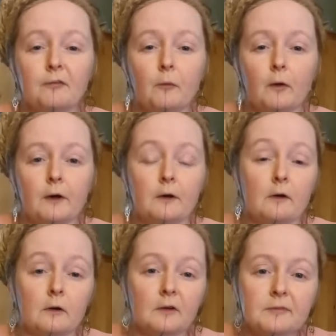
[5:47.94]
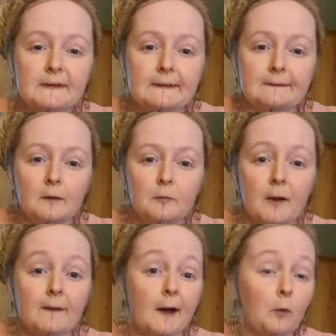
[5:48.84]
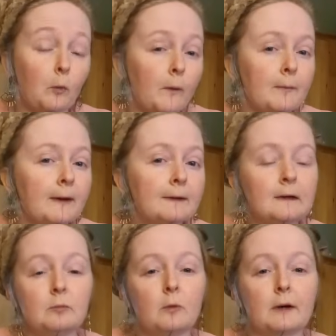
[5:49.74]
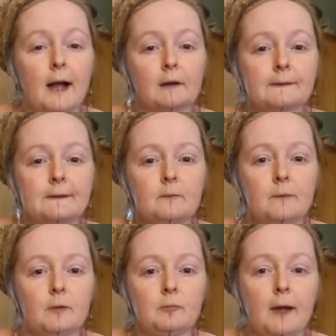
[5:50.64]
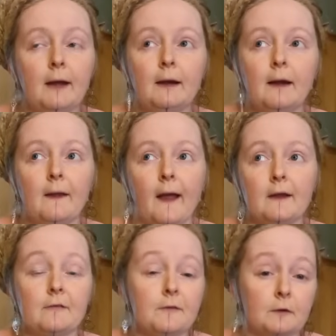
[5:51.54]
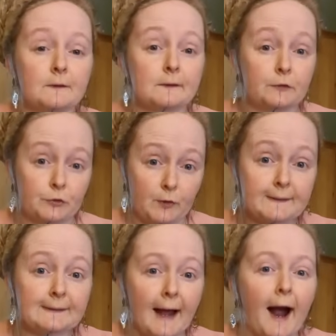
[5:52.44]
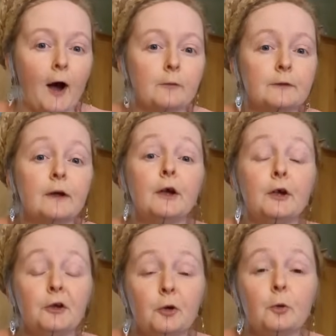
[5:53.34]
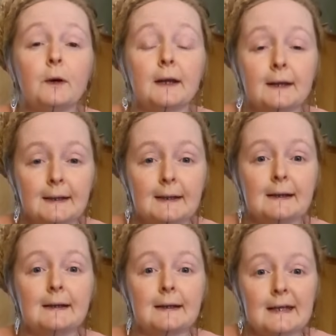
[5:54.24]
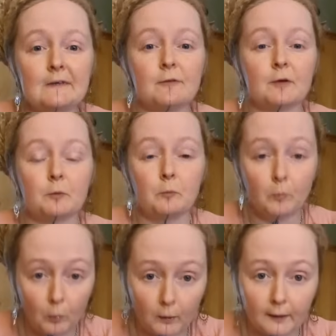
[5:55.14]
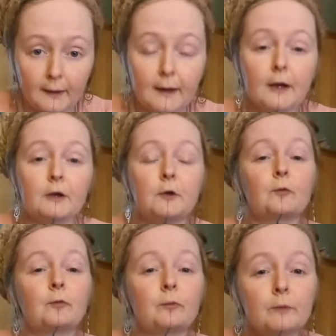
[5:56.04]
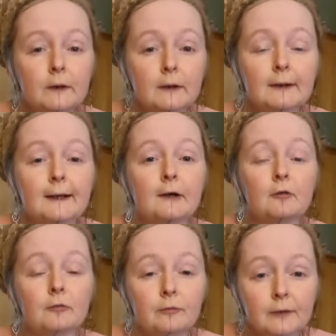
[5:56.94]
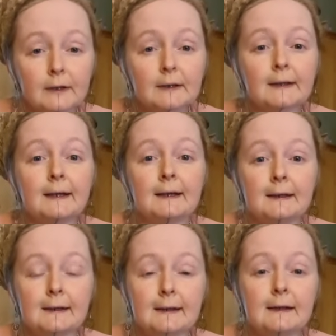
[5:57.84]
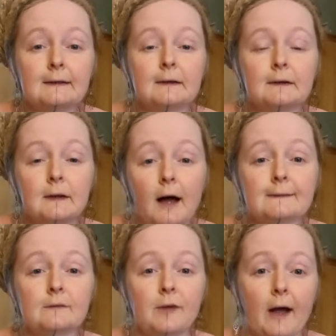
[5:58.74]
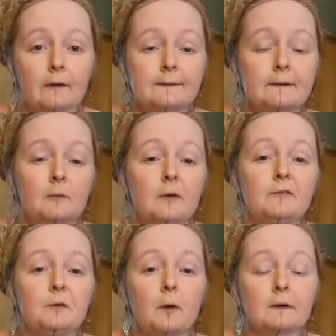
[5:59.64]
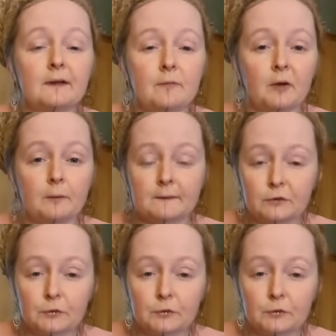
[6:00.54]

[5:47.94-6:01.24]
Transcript: for your nervous system, and that women need more calcium than men, and that if you're stressed out, you need even more. You really, really need lots of calcium if you are living with